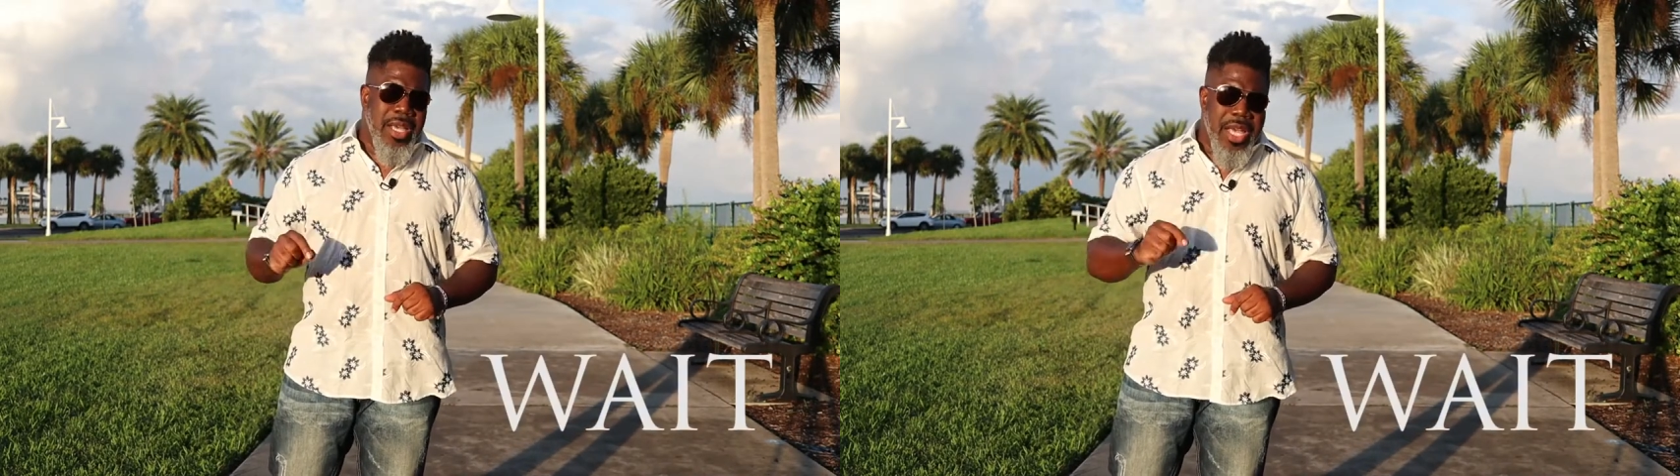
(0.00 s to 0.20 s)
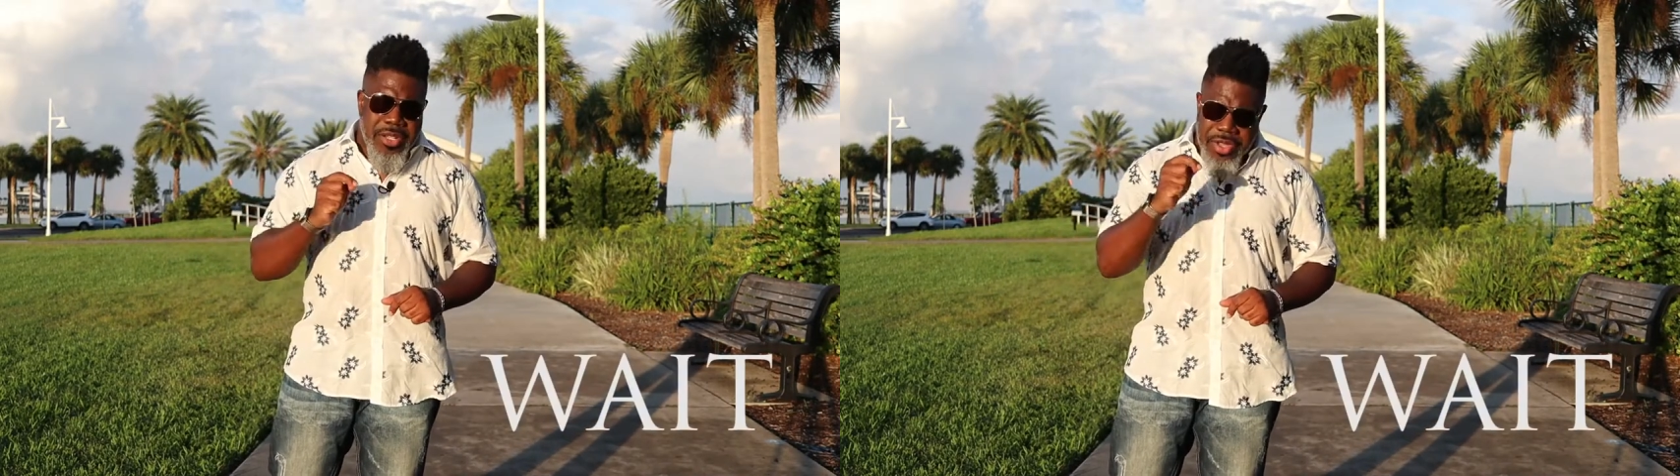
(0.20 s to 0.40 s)

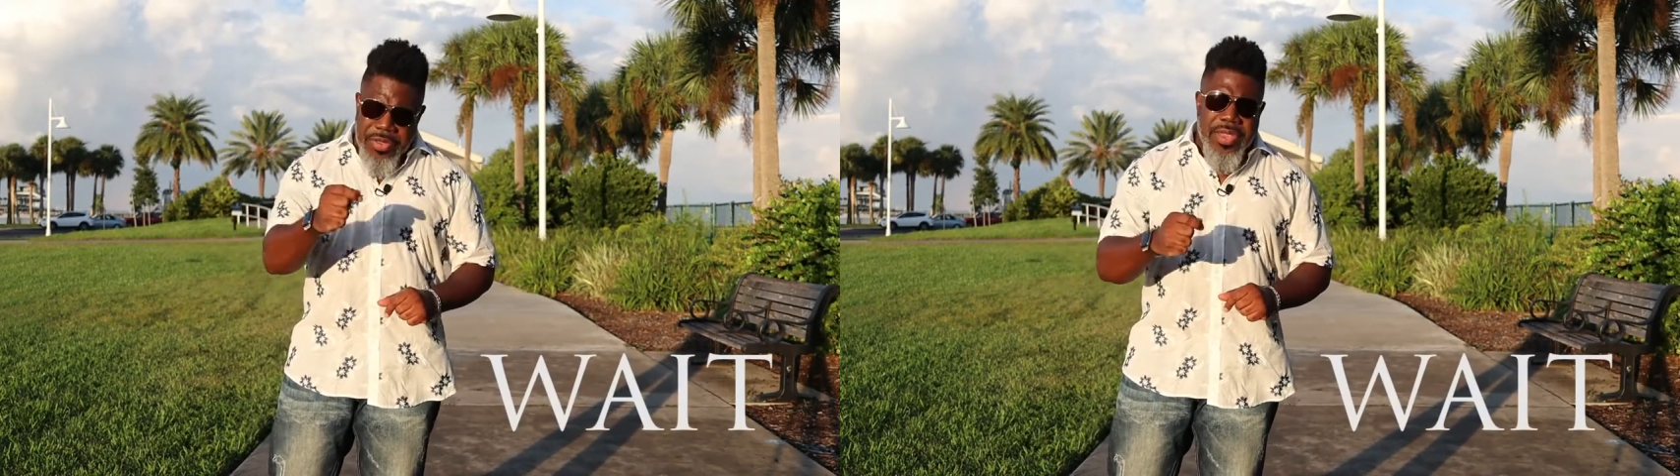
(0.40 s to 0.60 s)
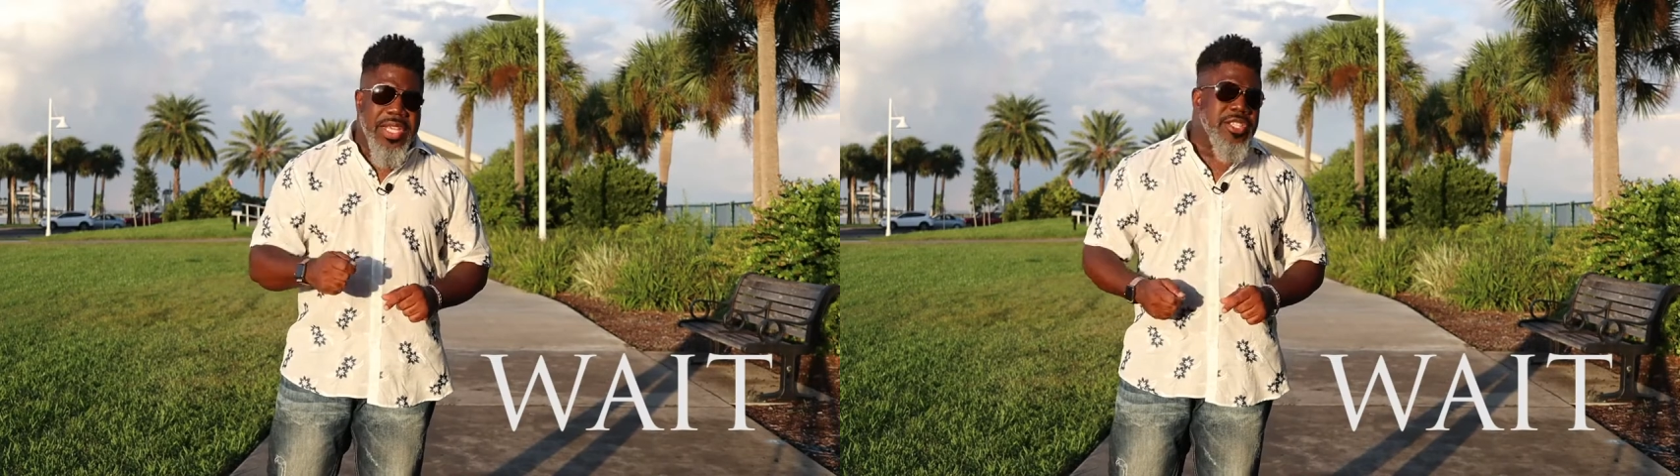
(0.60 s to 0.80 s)
into the
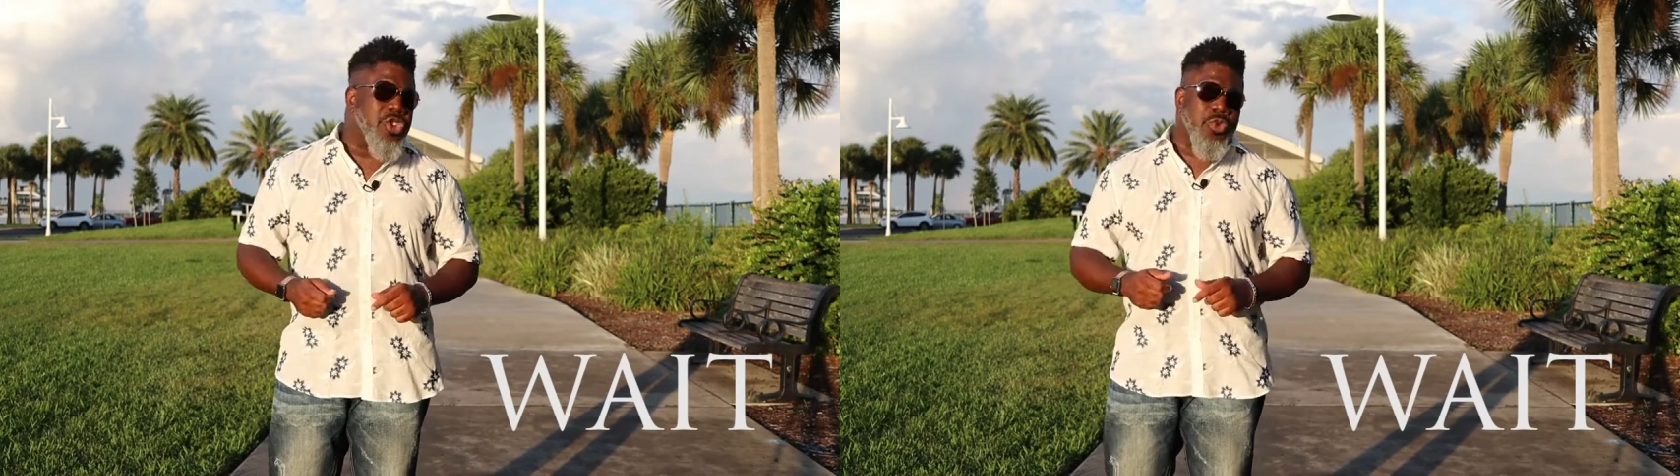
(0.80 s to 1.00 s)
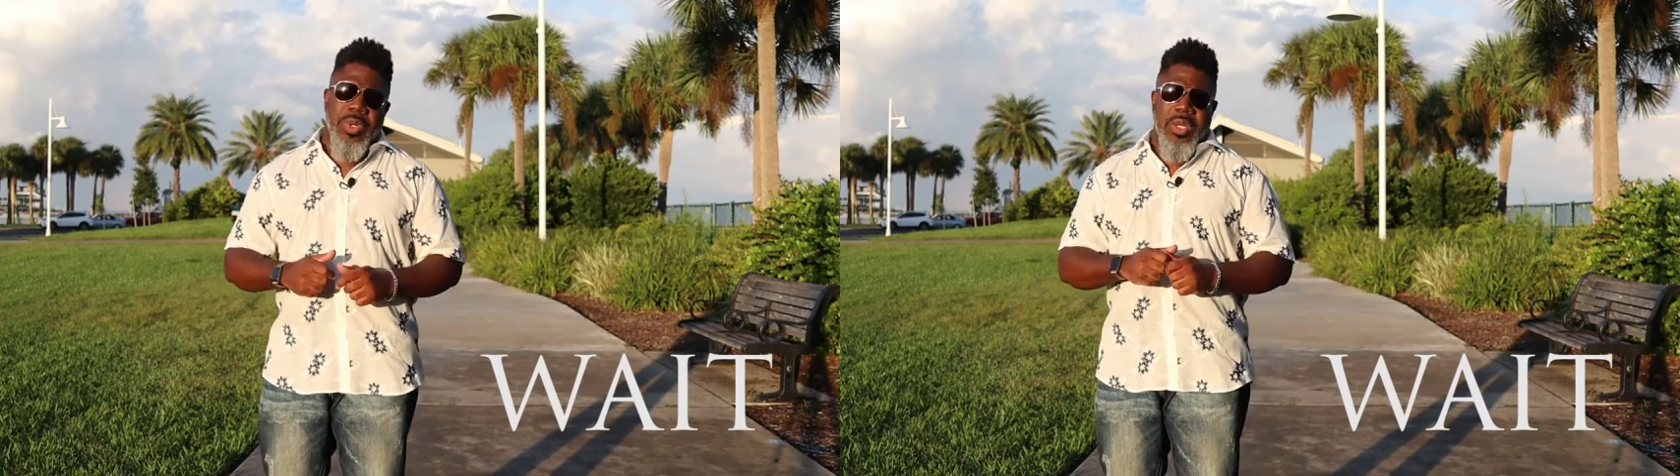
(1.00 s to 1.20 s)
things
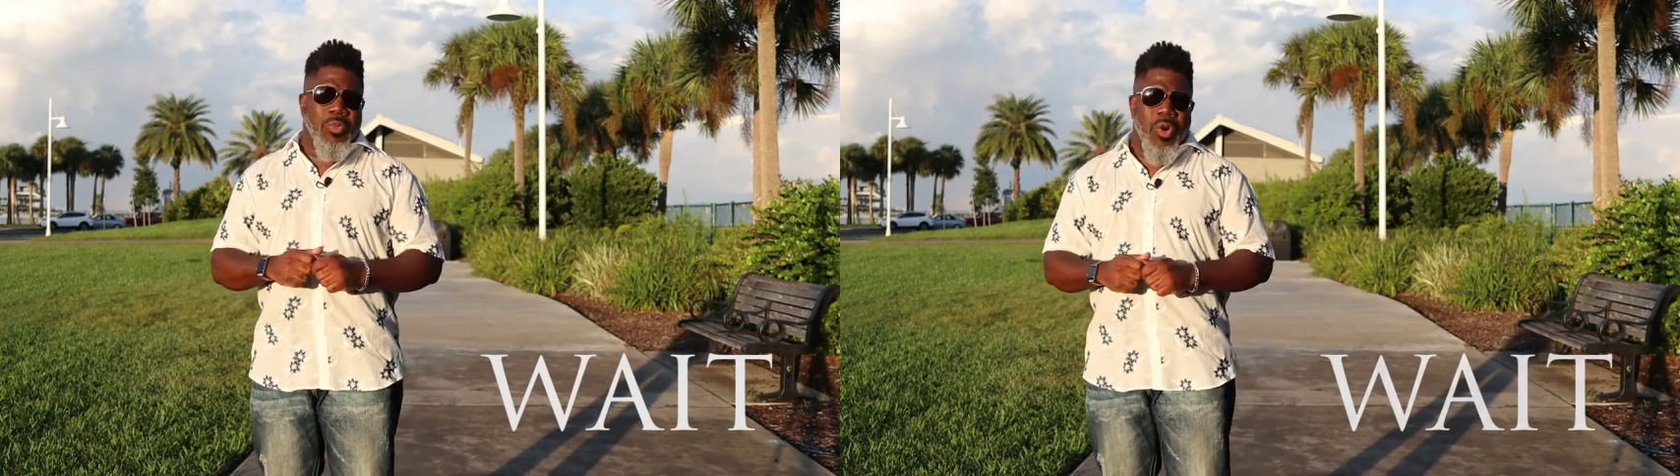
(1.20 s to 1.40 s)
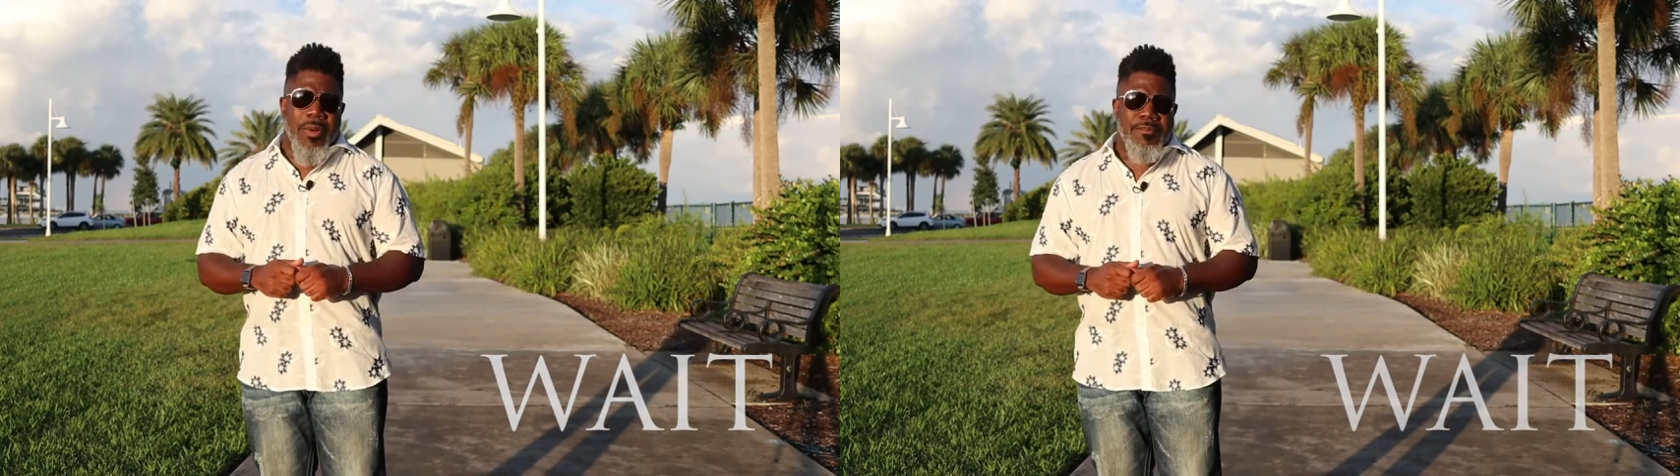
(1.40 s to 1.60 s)
that you really
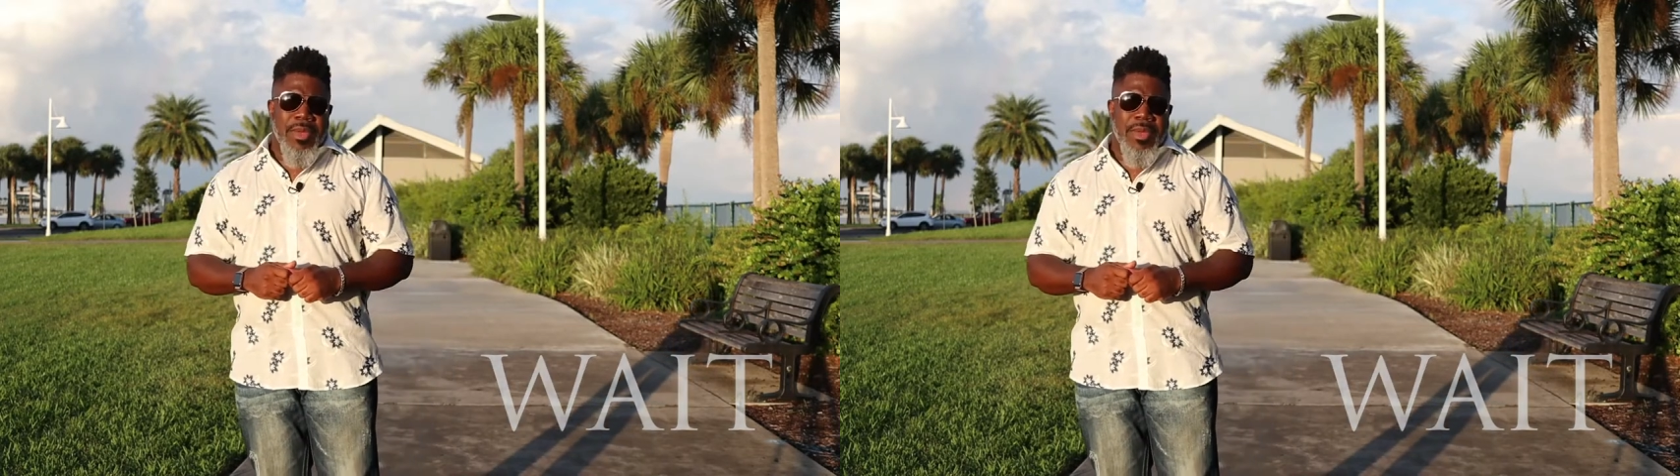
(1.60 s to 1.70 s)
want.